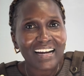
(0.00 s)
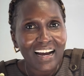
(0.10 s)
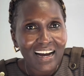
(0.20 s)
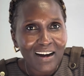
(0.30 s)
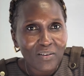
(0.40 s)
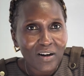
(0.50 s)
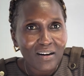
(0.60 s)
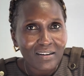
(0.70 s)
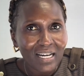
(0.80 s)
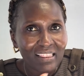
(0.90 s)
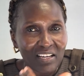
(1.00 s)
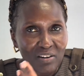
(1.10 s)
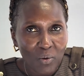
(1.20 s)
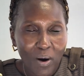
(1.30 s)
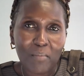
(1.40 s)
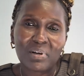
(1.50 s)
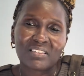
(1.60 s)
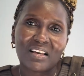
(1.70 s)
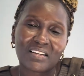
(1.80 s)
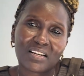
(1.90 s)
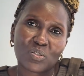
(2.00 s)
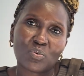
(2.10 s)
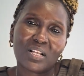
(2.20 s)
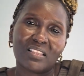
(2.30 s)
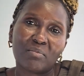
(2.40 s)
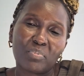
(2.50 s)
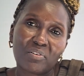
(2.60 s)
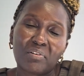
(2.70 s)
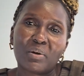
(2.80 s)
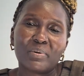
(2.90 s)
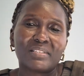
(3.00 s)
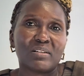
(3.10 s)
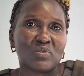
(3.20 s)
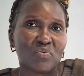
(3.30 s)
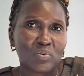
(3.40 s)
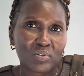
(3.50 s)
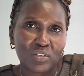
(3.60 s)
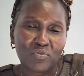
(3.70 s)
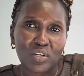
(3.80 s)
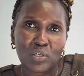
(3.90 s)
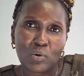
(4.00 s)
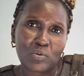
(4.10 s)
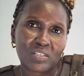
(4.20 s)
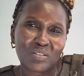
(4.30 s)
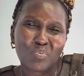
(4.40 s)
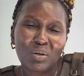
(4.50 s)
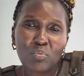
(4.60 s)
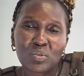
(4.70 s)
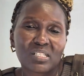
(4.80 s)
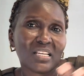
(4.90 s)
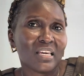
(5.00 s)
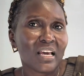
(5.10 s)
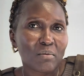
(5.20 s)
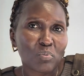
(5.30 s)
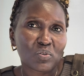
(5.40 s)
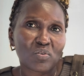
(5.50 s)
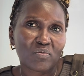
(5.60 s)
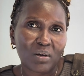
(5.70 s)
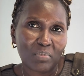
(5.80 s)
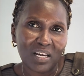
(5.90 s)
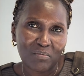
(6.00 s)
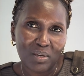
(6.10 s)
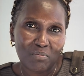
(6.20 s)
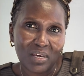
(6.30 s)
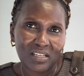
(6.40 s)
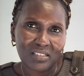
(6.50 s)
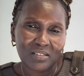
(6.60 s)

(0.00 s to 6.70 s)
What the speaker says: how and the requirements that as well, the prerequisites for different courses. But most of them can be made.